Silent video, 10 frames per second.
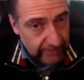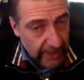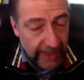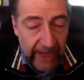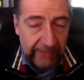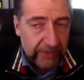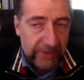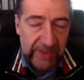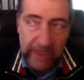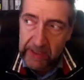I have
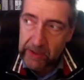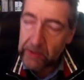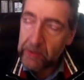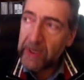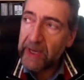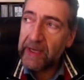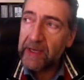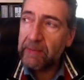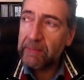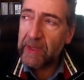to say you.
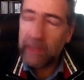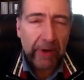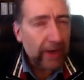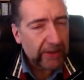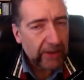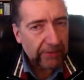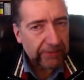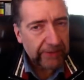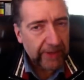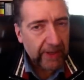A part of
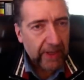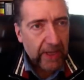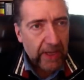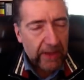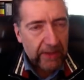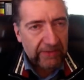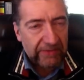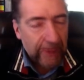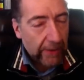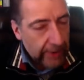the
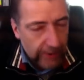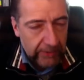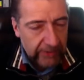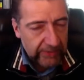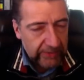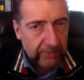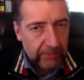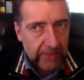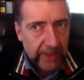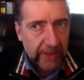very good
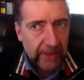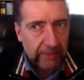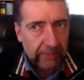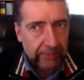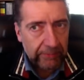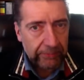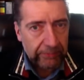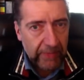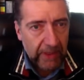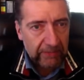
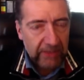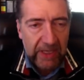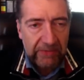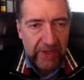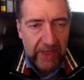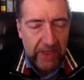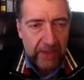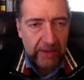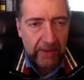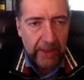
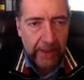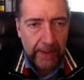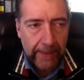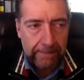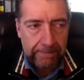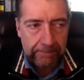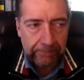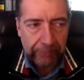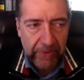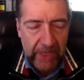TV
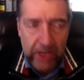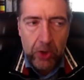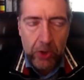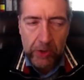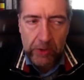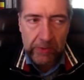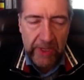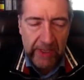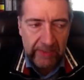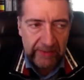issue
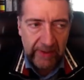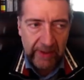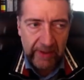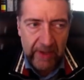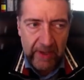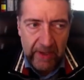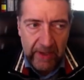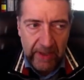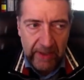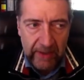that
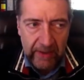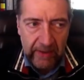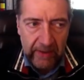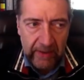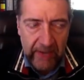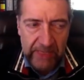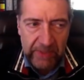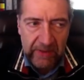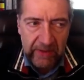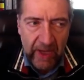has
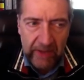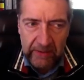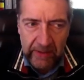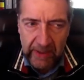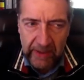been done